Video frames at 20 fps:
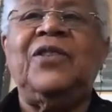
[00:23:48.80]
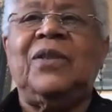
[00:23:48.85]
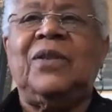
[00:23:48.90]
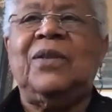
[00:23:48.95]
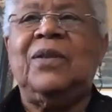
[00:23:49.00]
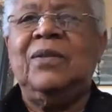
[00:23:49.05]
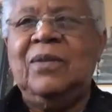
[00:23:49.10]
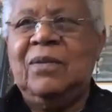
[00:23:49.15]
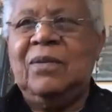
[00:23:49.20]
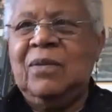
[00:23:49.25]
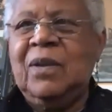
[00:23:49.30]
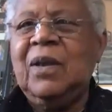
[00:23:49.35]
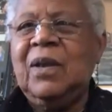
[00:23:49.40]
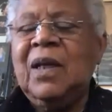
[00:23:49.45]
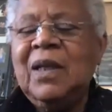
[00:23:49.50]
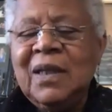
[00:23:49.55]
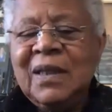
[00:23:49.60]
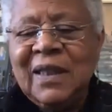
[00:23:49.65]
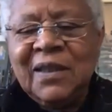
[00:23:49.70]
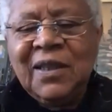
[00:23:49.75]
to
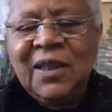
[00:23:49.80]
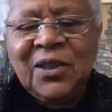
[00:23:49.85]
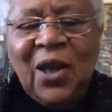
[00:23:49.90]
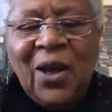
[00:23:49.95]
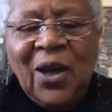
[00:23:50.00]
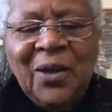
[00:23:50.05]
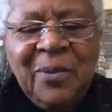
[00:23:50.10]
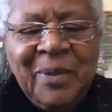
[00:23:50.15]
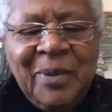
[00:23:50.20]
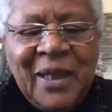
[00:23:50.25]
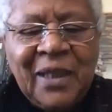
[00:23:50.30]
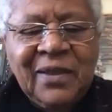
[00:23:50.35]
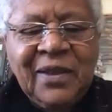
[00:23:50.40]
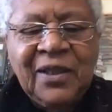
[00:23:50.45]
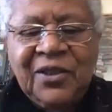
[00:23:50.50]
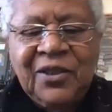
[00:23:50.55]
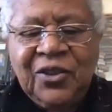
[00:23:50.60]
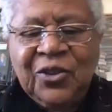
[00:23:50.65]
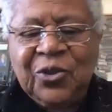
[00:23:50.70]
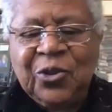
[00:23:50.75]
yeah. let's talk about the
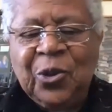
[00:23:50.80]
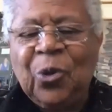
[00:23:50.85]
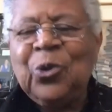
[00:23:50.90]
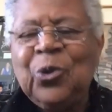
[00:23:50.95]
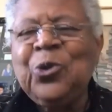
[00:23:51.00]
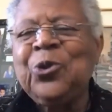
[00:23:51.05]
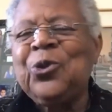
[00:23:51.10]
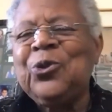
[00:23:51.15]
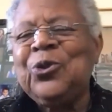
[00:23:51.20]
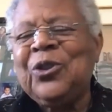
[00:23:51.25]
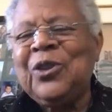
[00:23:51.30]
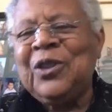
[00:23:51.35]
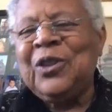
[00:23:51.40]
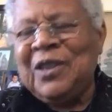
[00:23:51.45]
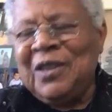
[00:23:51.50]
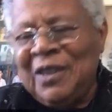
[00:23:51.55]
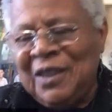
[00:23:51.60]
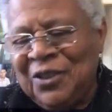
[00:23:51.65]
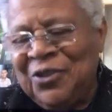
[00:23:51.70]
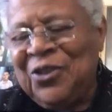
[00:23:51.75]
social
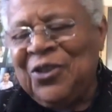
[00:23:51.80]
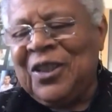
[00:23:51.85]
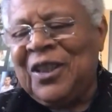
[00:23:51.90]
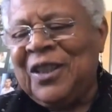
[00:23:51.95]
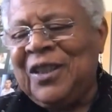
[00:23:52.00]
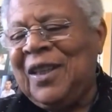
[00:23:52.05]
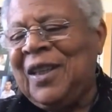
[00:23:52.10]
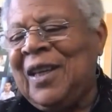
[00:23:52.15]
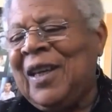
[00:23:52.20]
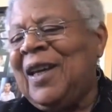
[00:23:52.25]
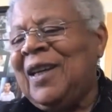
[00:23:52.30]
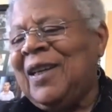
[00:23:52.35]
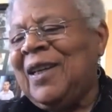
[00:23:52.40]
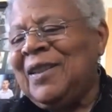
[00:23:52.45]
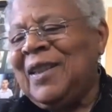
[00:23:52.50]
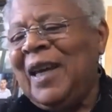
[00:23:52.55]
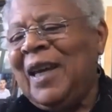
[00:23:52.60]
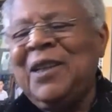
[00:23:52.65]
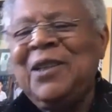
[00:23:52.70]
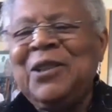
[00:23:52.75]
conditioning
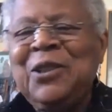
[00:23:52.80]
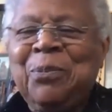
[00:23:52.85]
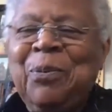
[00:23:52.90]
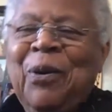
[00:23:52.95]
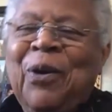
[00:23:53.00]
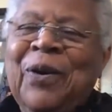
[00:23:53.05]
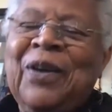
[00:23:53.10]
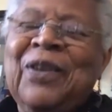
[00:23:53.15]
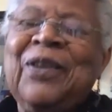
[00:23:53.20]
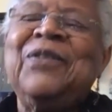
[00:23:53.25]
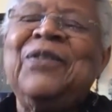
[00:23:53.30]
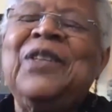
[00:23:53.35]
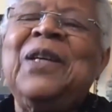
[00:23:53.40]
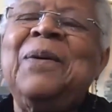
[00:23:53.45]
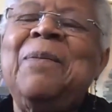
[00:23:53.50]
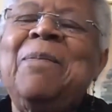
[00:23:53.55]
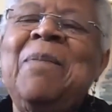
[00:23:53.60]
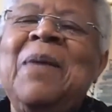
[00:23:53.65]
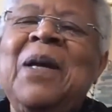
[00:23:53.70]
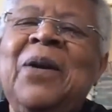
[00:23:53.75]
that is part of the
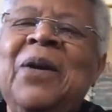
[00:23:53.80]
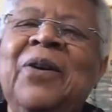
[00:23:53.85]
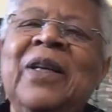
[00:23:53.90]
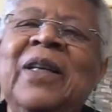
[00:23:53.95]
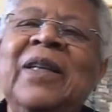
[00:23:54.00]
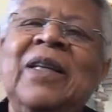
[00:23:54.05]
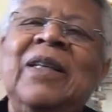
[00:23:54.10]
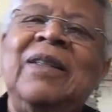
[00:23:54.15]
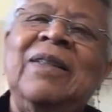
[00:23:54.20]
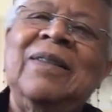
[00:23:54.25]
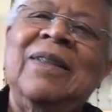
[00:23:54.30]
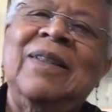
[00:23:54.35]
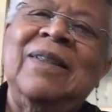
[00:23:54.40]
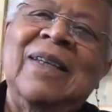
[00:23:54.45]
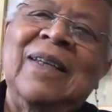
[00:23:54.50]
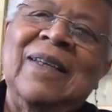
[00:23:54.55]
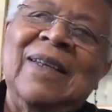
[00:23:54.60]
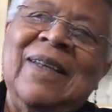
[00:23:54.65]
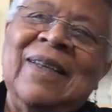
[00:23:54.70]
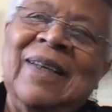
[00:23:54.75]
American
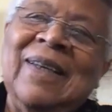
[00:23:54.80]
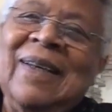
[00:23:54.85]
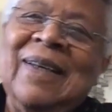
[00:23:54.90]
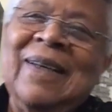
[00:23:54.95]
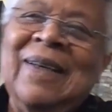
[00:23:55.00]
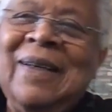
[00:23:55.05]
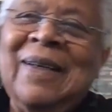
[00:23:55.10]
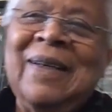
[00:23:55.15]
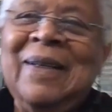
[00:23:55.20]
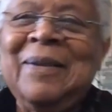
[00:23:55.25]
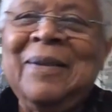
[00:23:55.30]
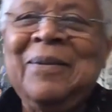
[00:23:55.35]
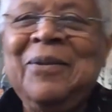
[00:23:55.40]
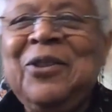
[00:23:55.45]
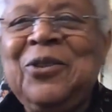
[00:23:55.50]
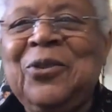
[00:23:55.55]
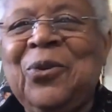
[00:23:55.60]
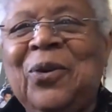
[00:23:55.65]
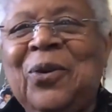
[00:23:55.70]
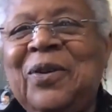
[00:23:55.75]
uh,
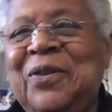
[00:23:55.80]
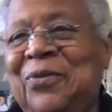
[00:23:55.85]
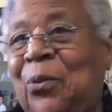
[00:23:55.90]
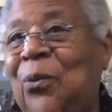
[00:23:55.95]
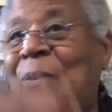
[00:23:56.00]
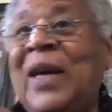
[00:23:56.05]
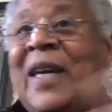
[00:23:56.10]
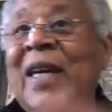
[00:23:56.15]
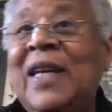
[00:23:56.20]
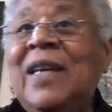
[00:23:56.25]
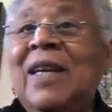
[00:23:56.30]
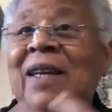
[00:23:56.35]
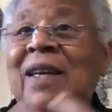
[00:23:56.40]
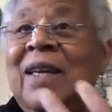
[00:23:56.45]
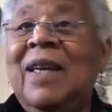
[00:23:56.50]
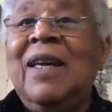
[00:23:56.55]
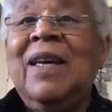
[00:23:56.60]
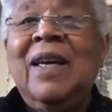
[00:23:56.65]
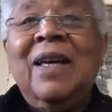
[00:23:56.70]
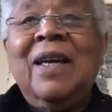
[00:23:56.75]
sort of way.
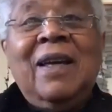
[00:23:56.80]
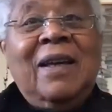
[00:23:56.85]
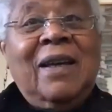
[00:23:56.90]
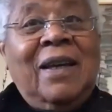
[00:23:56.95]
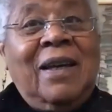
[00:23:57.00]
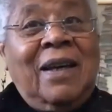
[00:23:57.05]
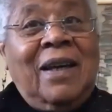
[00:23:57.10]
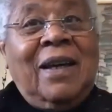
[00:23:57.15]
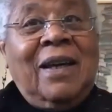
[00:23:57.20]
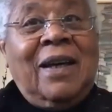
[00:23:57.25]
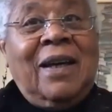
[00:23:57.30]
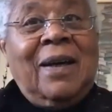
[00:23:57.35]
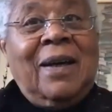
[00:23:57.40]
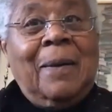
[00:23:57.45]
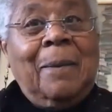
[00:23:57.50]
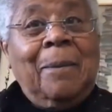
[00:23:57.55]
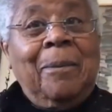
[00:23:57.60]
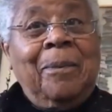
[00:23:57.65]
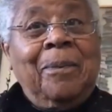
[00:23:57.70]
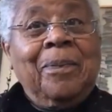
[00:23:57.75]

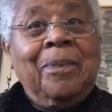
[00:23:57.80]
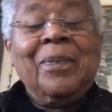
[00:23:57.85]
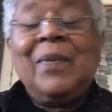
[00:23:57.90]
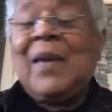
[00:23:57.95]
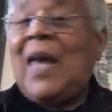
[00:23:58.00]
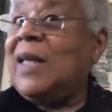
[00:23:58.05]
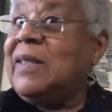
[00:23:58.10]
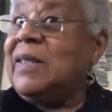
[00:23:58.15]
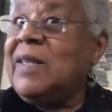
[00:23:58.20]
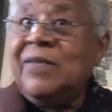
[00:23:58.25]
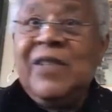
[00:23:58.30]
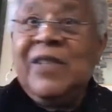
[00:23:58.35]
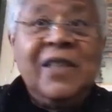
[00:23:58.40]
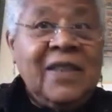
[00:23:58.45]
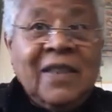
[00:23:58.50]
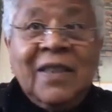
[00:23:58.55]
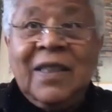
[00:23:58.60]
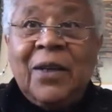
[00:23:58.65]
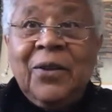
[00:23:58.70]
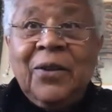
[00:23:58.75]
Um, I lived in a
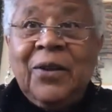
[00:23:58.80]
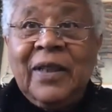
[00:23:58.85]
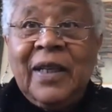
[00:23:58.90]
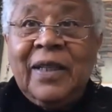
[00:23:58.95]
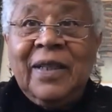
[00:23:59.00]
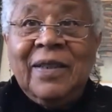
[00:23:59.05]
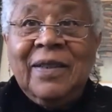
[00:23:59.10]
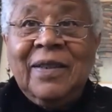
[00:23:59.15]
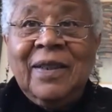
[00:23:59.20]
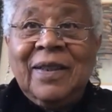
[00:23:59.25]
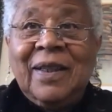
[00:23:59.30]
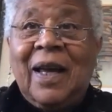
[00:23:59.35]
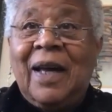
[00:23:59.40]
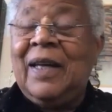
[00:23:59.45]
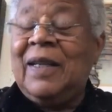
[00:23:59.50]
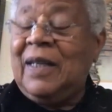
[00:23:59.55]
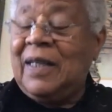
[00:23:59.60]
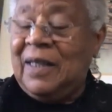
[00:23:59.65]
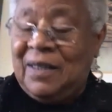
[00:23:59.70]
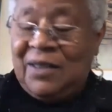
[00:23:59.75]
segregated
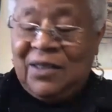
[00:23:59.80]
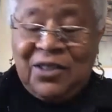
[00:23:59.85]
society,